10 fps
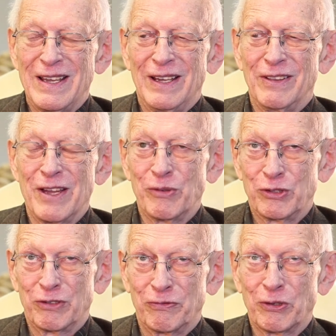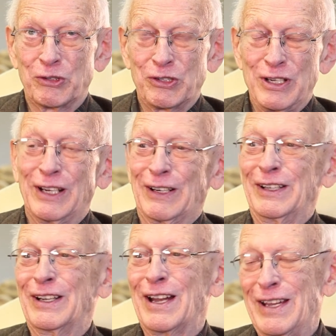And that was the first
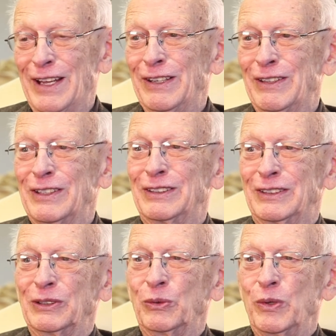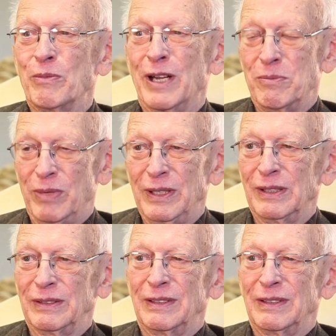inkling I had that uh, we might be.